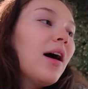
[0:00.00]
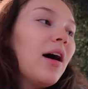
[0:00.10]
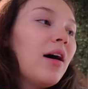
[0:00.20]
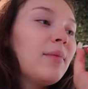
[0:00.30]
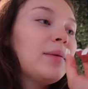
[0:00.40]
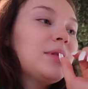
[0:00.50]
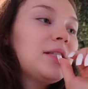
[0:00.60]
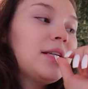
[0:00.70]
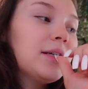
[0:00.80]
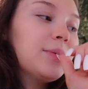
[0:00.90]
um, I'm
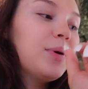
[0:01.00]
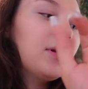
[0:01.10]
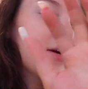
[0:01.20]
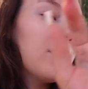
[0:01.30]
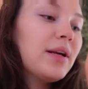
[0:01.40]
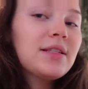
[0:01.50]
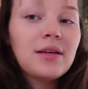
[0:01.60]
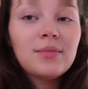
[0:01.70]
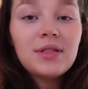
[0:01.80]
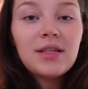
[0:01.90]
still putting away
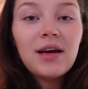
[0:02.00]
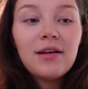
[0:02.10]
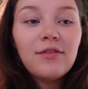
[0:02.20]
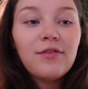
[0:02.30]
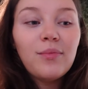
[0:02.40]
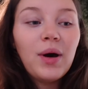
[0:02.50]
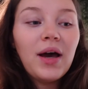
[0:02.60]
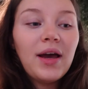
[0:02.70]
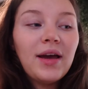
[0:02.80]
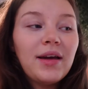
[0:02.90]
some stuff,
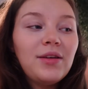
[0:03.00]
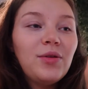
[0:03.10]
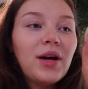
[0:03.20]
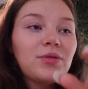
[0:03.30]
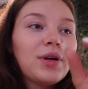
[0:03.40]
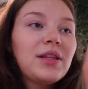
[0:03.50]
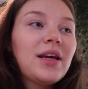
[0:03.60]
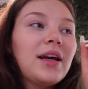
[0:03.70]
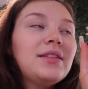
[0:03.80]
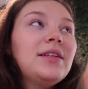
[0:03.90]
but you guys will get
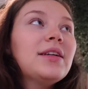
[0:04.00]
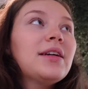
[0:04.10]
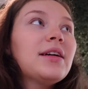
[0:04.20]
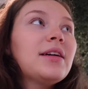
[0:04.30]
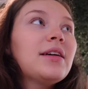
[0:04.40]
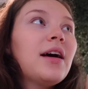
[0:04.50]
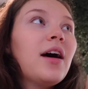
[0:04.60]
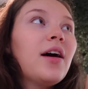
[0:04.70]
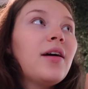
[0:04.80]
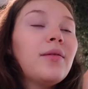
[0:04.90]
the idea.
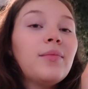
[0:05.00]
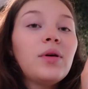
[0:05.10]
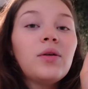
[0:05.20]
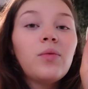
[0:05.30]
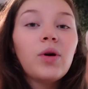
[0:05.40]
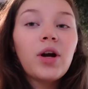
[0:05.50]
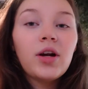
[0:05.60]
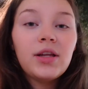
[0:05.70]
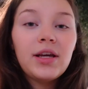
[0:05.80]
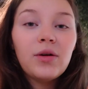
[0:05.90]
Um, we're
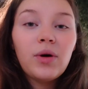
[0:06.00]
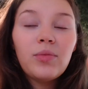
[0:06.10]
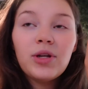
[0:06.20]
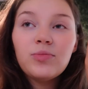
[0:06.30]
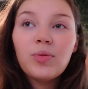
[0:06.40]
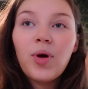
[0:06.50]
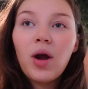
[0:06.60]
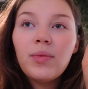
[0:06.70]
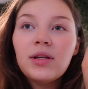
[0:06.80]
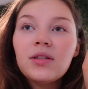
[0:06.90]
currently in a one bedroom
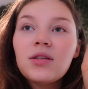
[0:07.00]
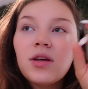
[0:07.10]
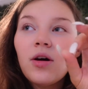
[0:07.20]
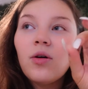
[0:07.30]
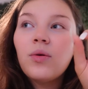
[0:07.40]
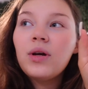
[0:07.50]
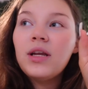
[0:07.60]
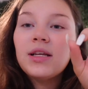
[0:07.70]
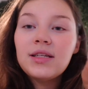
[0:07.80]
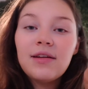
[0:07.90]
apartment, so he
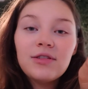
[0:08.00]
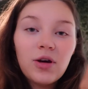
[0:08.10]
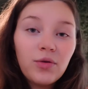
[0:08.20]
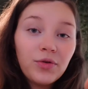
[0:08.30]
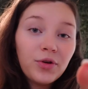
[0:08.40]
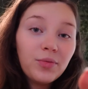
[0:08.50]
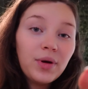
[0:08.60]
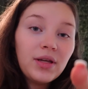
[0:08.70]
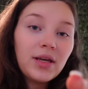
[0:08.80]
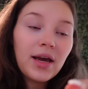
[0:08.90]
doesn't have his own
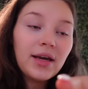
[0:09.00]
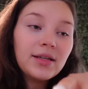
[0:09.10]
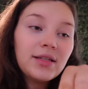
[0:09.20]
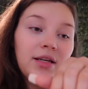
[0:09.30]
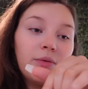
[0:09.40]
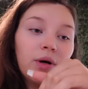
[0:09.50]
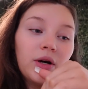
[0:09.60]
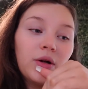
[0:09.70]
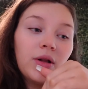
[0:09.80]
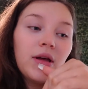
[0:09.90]
room yet. He
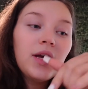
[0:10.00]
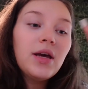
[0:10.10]
will